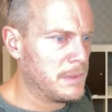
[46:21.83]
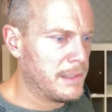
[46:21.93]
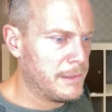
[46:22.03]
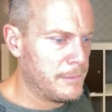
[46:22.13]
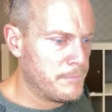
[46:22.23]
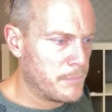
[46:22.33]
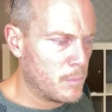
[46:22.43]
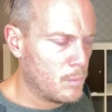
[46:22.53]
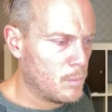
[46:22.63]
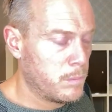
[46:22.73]
don't
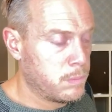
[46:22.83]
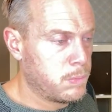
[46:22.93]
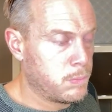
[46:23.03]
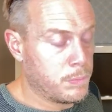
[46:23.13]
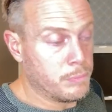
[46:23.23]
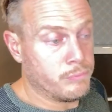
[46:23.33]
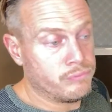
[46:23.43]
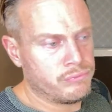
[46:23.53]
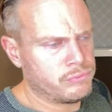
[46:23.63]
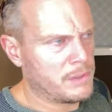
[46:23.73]

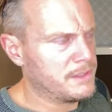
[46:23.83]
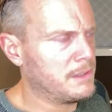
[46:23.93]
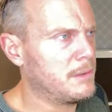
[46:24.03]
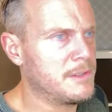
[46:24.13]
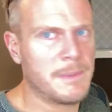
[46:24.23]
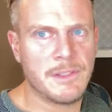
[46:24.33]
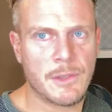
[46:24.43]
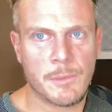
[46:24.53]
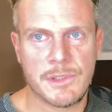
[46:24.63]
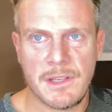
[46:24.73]
know, I spend
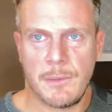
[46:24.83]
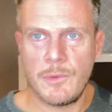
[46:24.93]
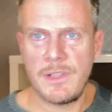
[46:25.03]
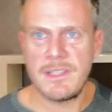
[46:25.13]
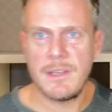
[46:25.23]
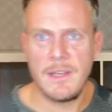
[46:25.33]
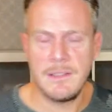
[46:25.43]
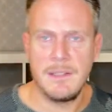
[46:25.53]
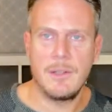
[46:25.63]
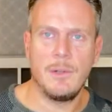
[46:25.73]
so much time
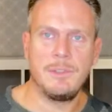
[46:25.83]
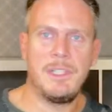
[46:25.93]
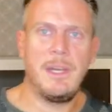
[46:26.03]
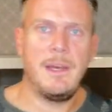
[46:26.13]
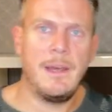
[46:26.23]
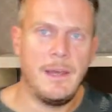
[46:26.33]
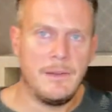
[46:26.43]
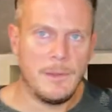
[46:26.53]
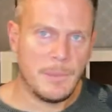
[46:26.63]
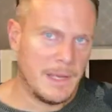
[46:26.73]
criticising the culture
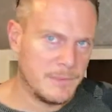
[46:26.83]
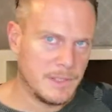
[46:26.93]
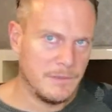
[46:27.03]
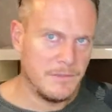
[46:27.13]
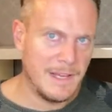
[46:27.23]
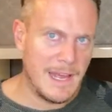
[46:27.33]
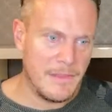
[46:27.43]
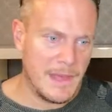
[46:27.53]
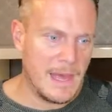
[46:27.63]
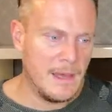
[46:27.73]
that perhaps I could forget
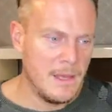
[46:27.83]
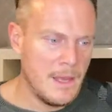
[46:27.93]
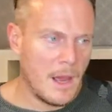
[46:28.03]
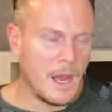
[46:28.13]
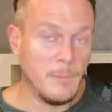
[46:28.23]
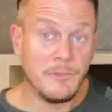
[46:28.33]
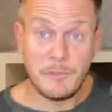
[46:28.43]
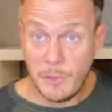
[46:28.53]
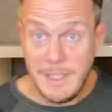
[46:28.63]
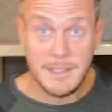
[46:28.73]
that I'm
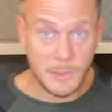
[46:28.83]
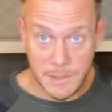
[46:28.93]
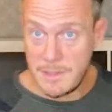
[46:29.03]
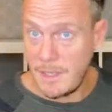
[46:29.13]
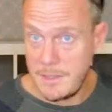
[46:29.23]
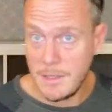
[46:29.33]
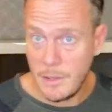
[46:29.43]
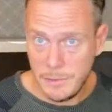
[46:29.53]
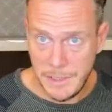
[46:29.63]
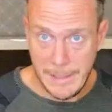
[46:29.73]
free to criticise the
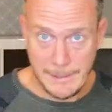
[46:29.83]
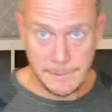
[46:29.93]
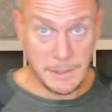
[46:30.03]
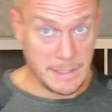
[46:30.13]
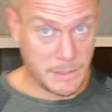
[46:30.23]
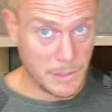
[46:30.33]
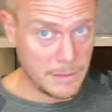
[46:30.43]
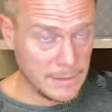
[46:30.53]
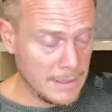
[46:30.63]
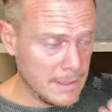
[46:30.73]
culture, so that's
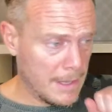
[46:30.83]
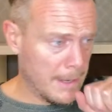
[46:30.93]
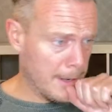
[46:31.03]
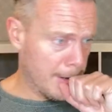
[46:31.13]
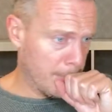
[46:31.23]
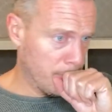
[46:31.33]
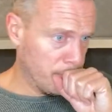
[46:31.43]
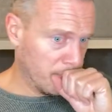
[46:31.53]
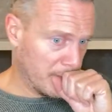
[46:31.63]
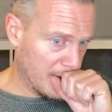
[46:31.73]
good.
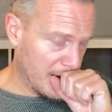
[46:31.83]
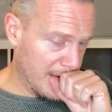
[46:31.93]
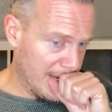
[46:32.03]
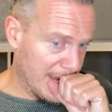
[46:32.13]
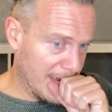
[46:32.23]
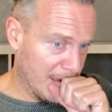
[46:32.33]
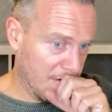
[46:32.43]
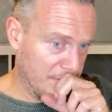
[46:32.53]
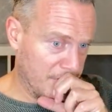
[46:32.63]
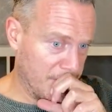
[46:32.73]
I
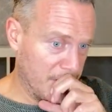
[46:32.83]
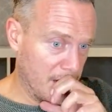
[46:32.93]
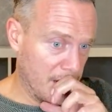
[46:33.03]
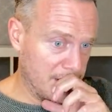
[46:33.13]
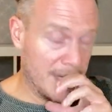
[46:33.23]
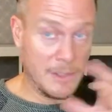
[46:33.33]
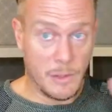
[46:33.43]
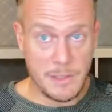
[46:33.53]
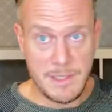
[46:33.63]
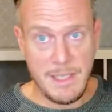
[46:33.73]
have the
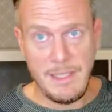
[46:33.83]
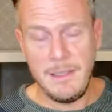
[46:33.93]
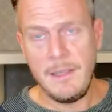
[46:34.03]
technology. You